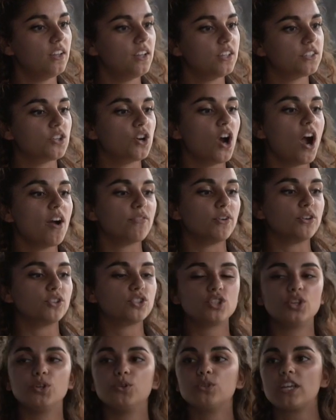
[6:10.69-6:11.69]
So they're
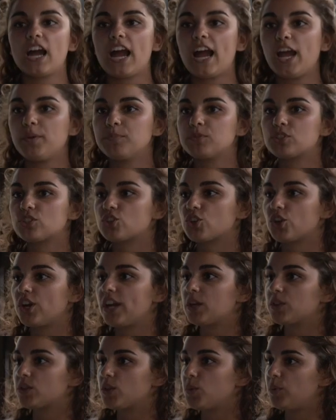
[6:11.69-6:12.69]
offered two times
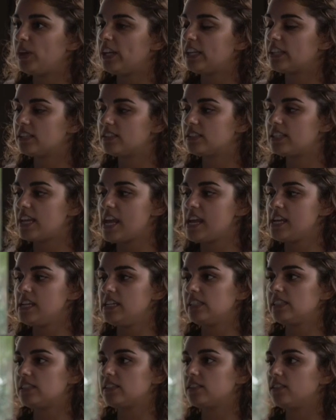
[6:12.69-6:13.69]
during the
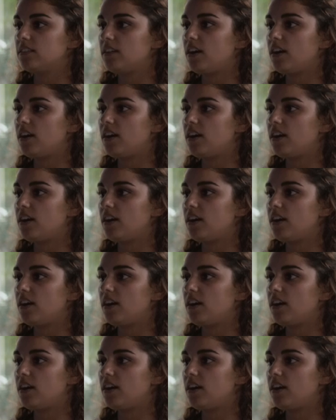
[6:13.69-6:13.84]
weekdays,